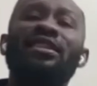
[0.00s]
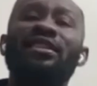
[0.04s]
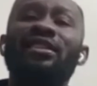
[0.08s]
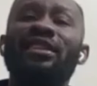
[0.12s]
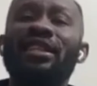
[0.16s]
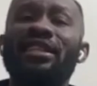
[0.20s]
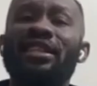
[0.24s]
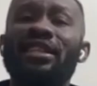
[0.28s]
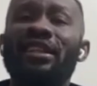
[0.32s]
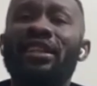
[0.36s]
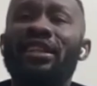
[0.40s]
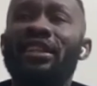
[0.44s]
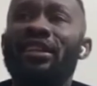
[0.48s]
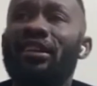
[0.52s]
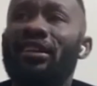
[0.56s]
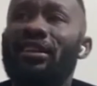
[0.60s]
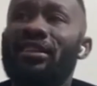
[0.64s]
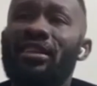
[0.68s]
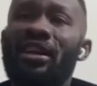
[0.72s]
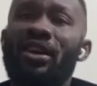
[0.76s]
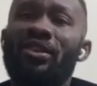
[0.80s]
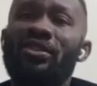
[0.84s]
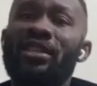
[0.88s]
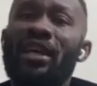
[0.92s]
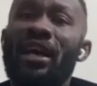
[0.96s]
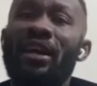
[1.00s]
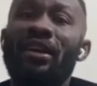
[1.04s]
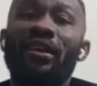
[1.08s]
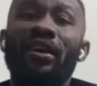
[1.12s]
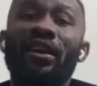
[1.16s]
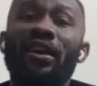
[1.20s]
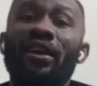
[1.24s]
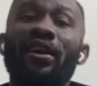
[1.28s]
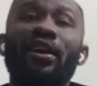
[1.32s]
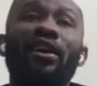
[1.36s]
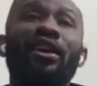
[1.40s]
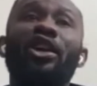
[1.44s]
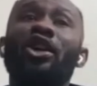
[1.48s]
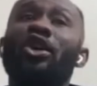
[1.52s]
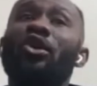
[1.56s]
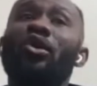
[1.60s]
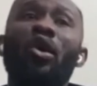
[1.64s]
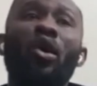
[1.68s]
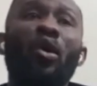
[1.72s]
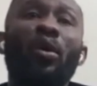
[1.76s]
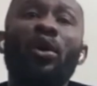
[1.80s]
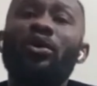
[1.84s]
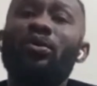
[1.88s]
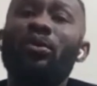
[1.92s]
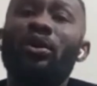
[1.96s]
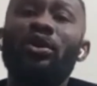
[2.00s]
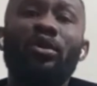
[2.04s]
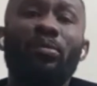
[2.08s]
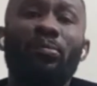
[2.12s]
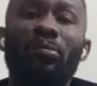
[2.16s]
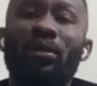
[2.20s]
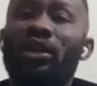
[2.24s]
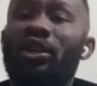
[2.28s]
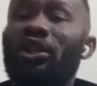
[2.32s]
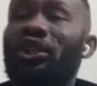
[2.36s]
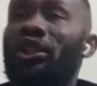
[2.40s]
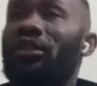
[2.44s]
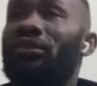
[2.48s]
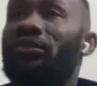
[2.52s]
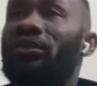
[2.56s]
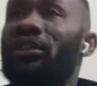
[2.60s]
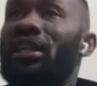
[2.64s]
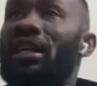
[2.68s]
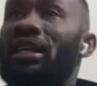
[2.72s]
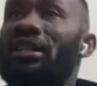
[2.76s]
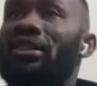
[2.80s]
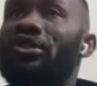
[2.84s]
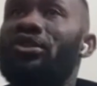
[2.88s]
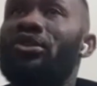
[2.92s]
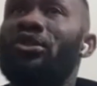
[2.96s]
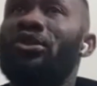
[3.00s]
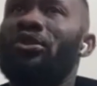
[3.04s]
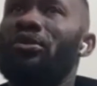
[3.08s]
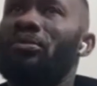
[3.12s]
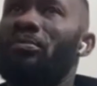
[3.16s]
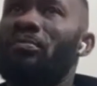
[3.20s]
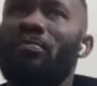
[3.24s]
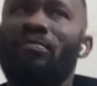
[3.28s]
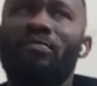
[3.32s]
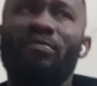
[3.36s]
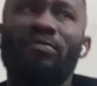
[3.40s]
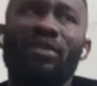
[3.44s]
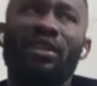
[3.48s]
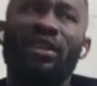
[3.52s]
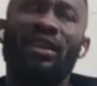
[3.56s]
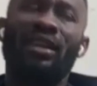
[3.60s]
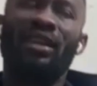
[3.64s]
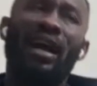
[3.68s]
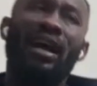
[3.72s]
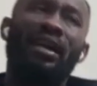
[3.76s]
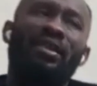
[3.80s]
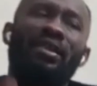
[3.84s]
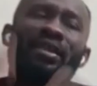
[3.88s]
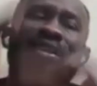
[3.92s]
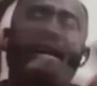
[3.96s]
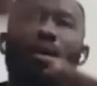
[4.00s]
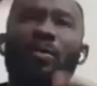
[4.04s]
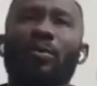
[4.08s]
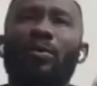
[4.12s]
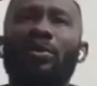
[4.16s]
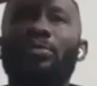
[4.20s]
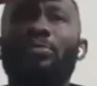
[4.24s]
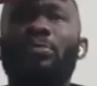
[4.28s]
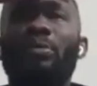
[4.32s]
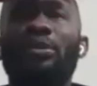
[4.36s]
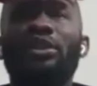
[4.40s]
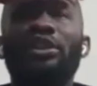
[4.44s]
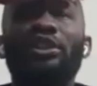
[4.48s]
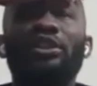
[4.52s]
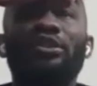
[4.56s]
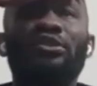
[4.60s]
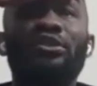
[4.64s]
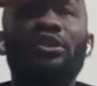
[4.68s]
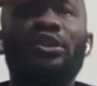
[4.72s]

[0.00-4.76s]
his dating lineage outside, you always want to punish him for that. So I think I was punished